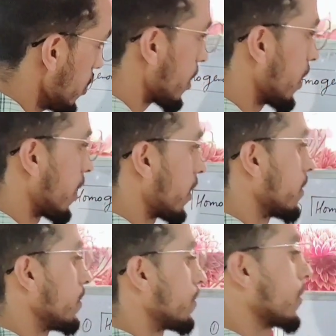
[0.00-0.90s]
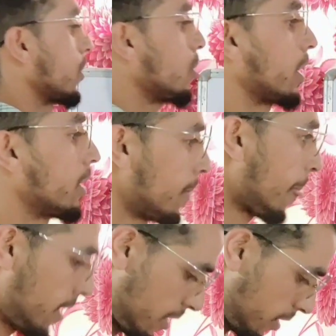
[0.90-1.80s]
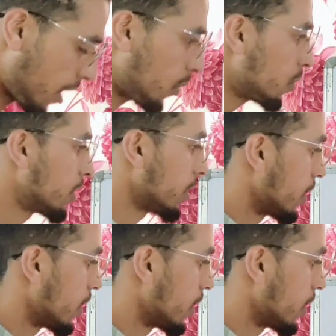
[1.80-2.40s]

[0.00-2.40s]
each other. Okay. Now